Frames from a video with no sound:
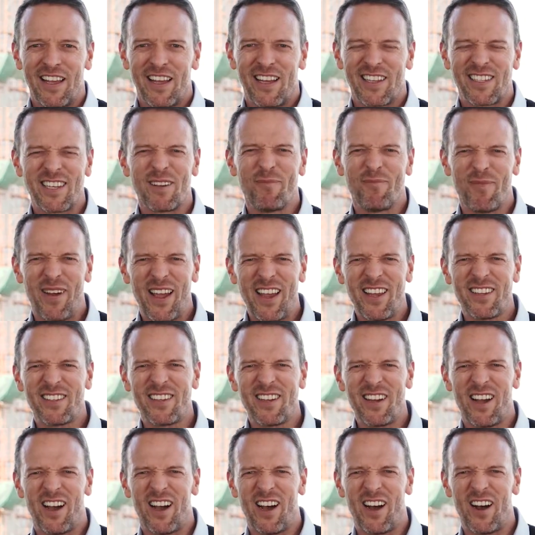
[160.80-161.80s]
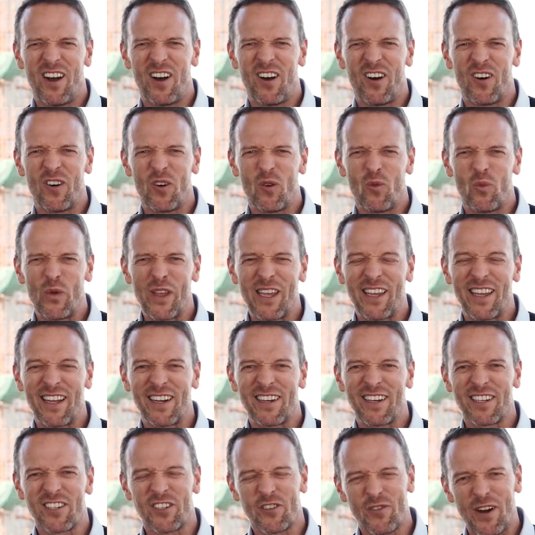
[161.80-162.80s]
it's amazing how we
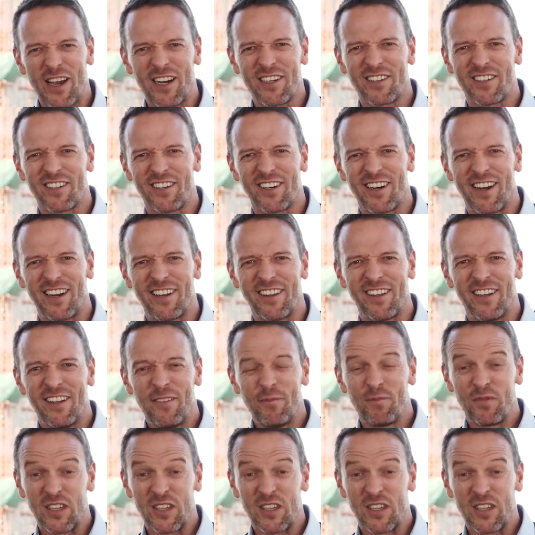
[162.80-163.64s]
get distracted and